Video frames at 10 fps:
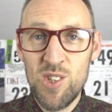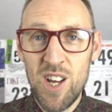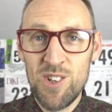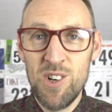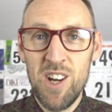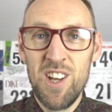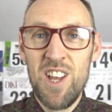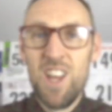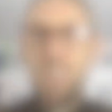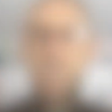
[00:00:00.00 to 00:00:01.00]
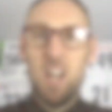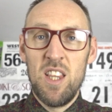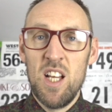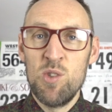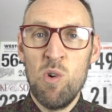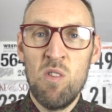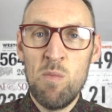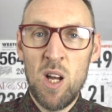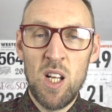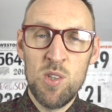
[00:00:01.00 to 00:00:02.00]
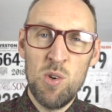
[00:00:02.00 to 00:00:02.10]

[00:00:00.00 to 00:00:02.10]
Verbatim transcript: etc. And that 12 miler.